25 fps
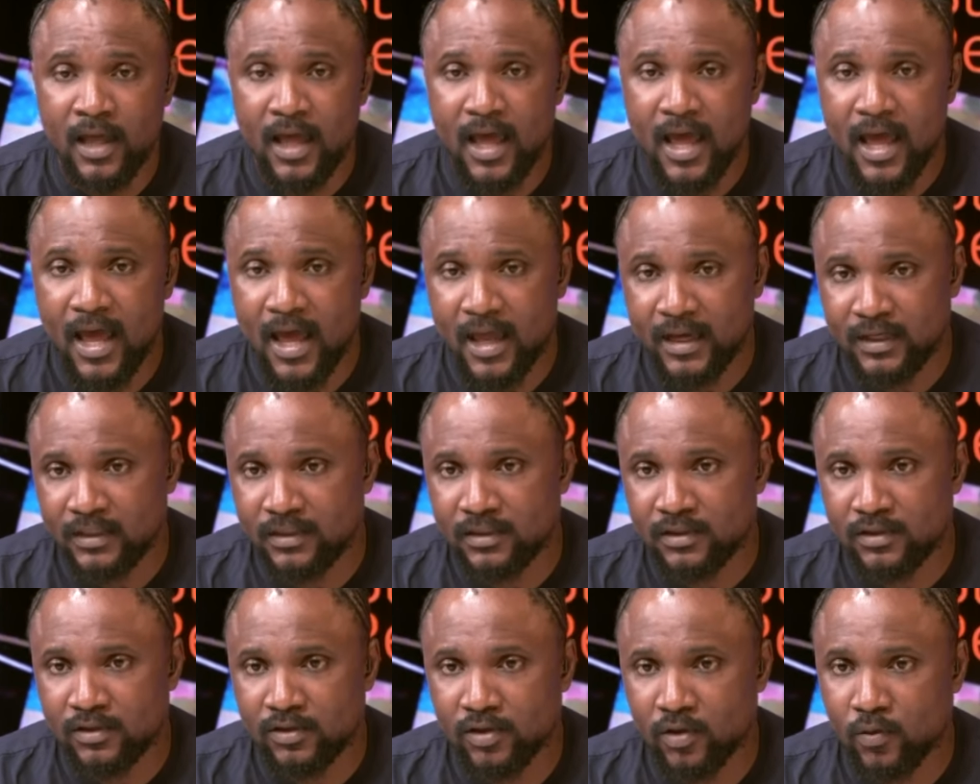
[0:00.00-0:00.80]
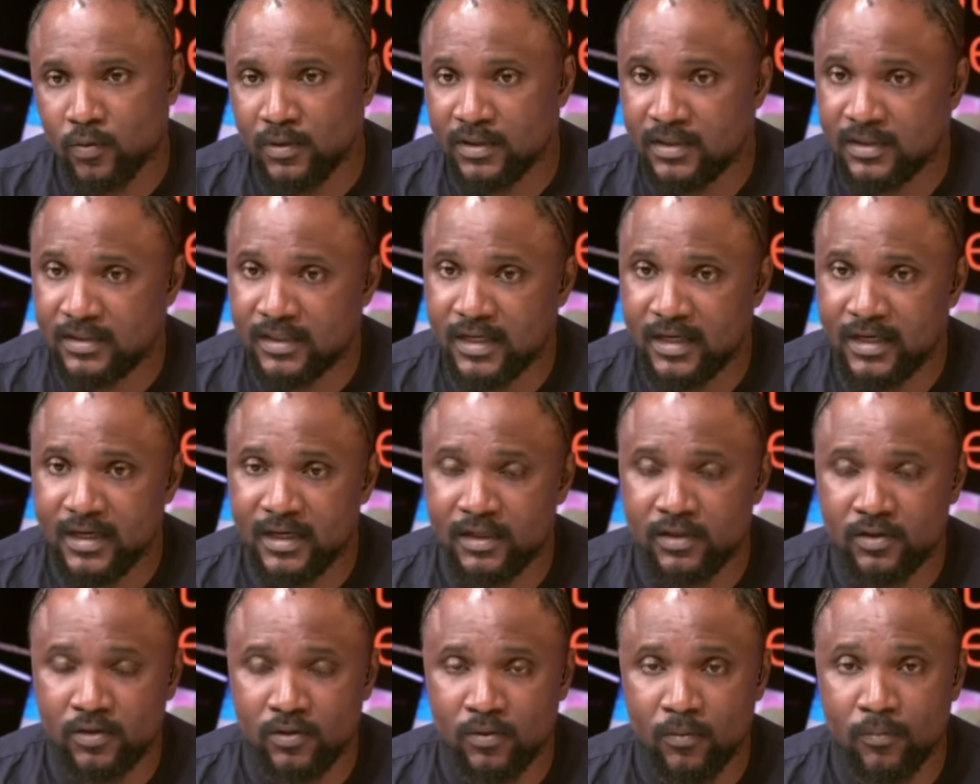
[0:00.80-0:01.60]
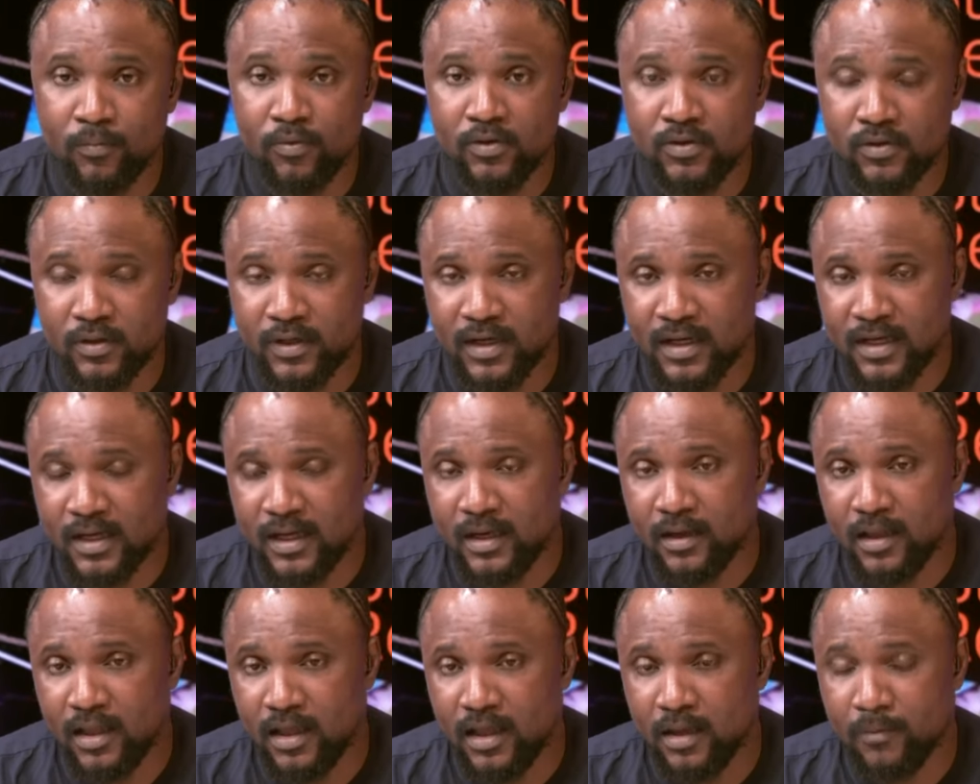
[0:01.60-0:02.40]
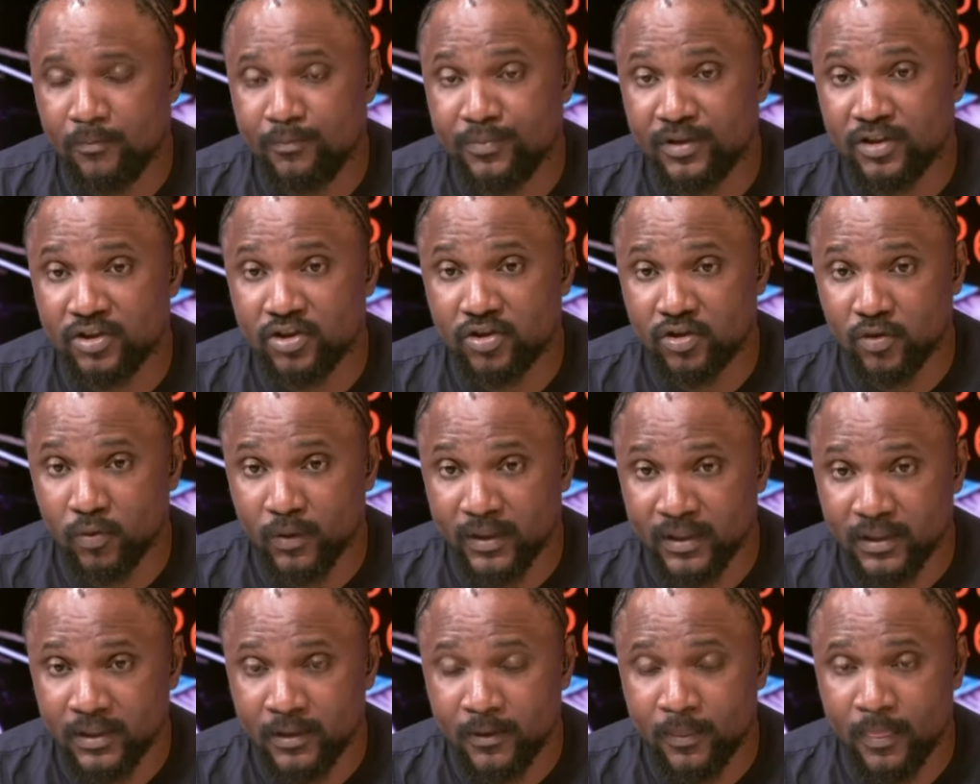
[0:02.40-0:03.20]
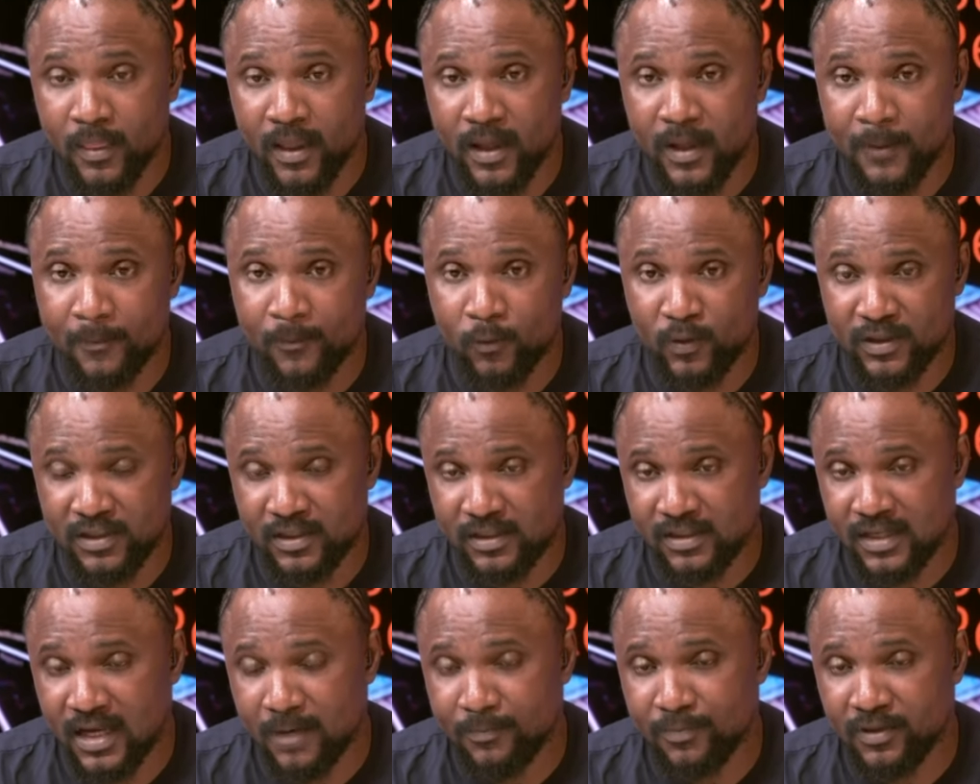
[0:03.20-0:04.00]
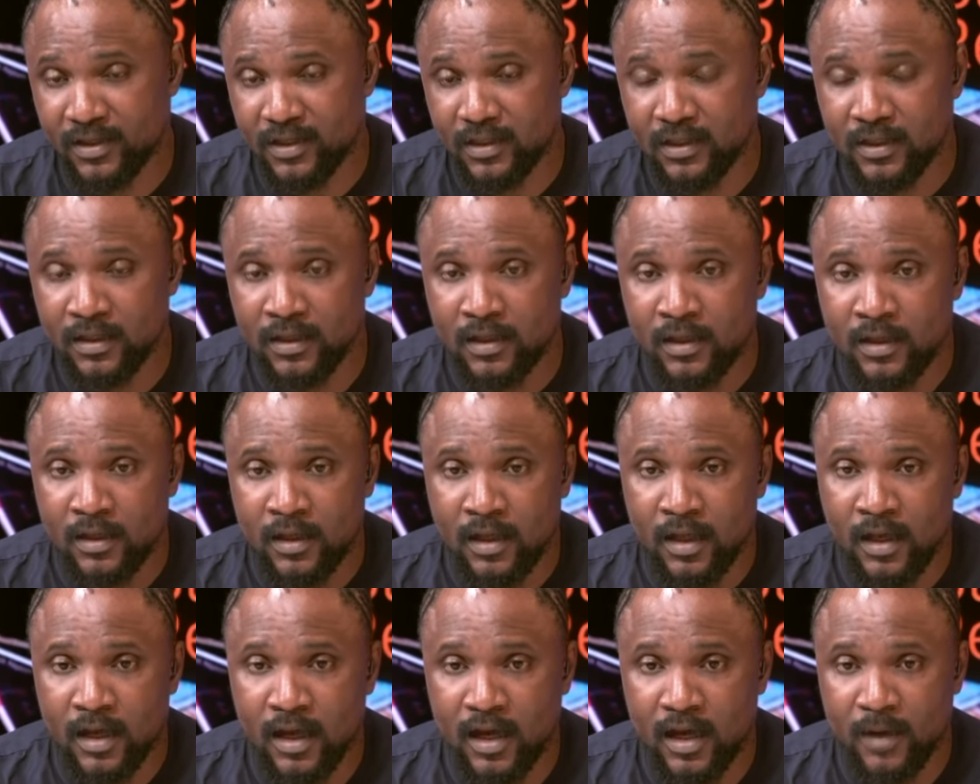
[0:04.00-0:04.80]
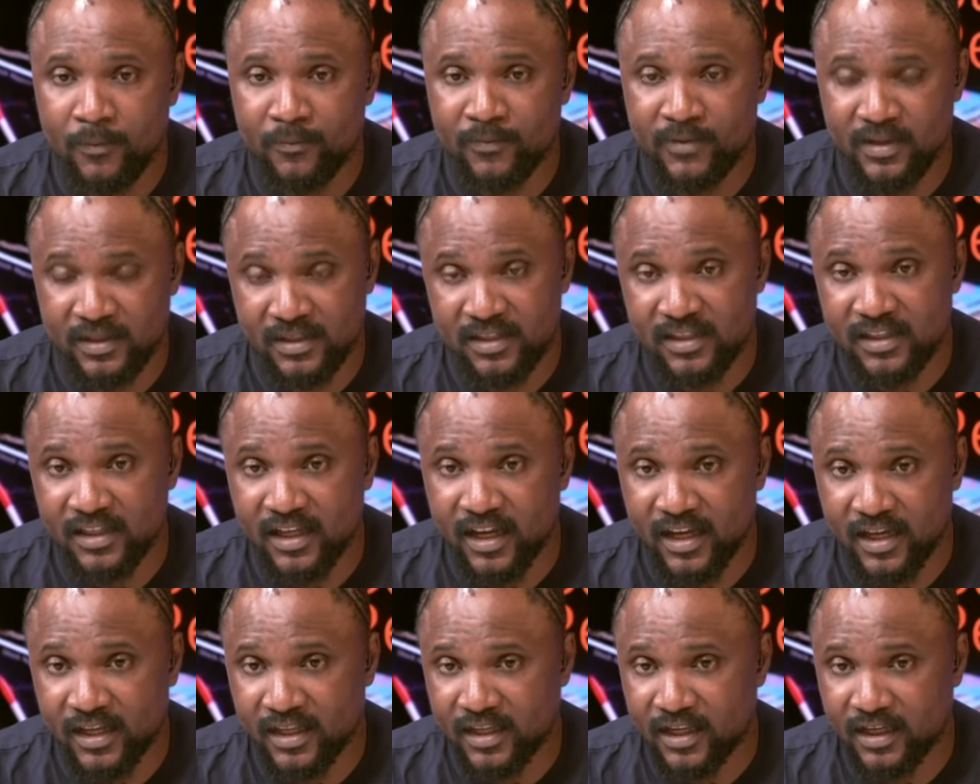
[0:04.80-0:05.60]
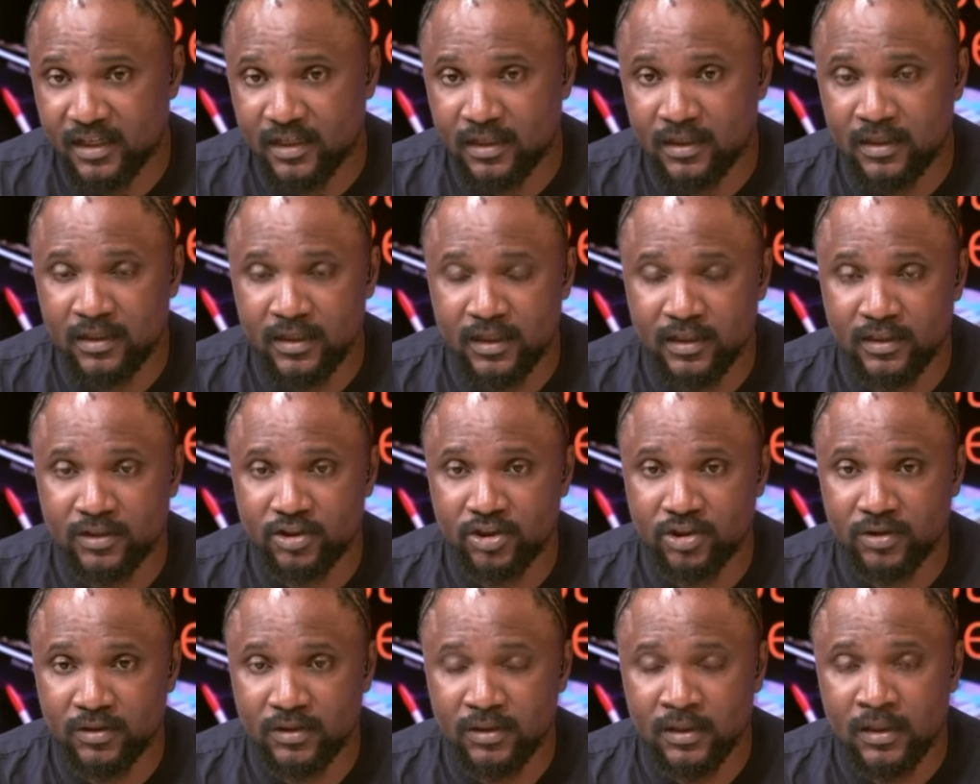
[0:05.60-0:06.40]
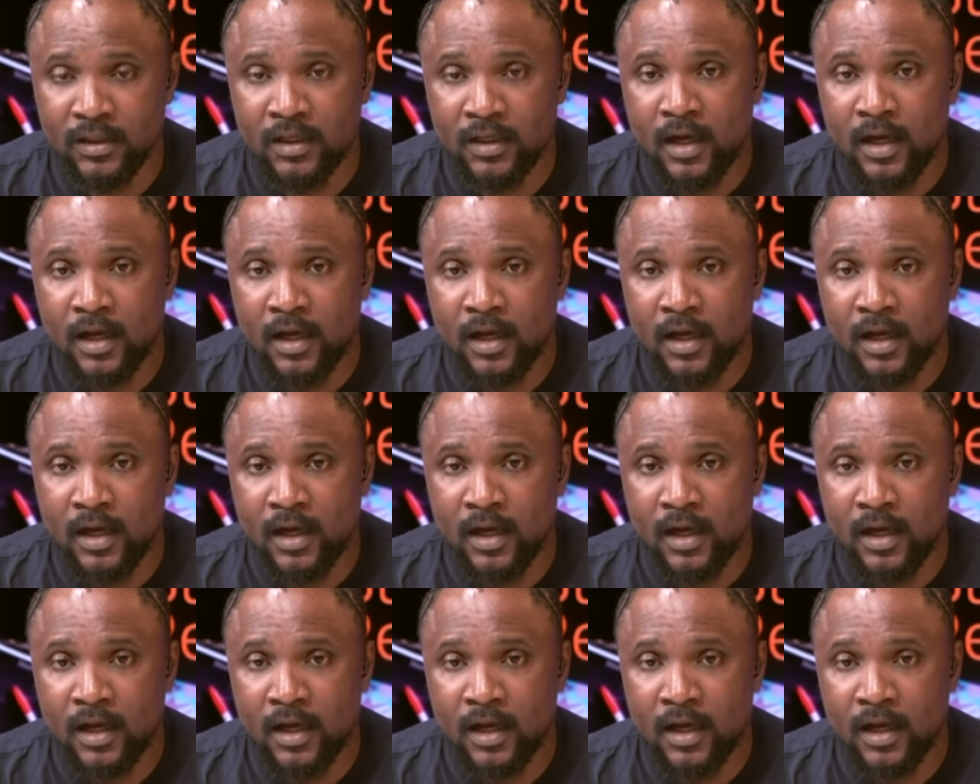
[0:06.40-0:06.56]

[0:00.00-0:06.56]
And so we decided to put together um, Pitch to Win, um, which is happening um, this year again in June.